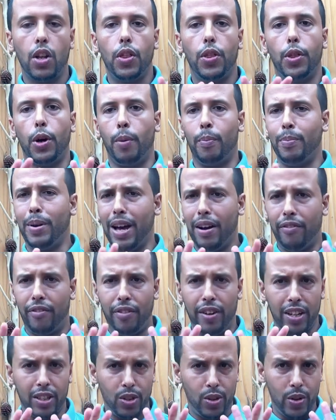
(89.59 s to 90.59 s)
Don't be
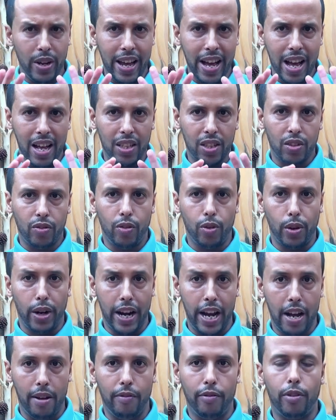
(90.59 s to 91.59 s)
afraid to ask for
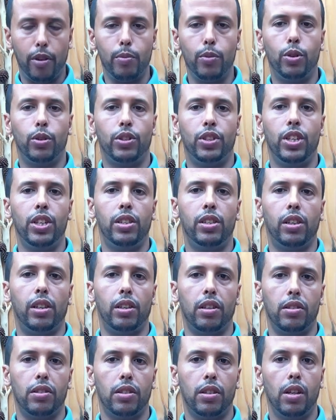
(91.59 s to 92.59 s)
help from your
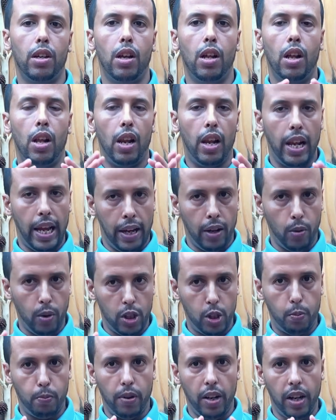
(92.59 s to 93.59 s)
teachers,
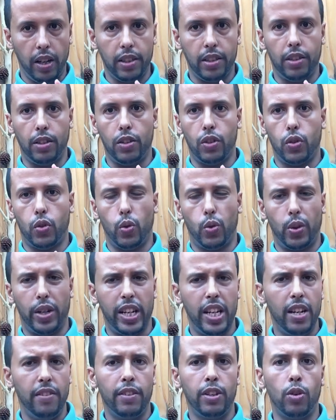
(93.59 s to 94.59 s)
language partners, or
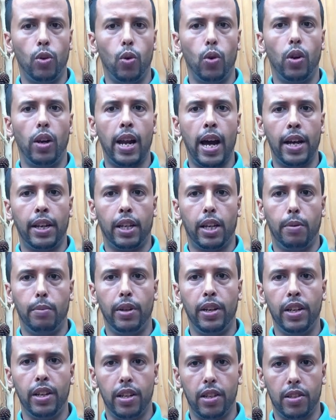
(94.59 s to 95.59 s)
even online
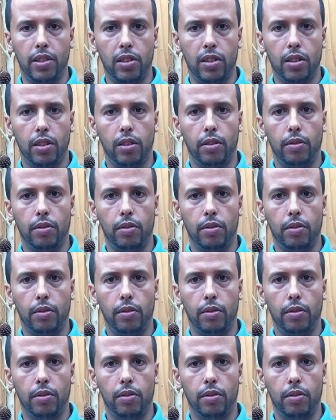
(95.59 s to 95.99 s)
communities.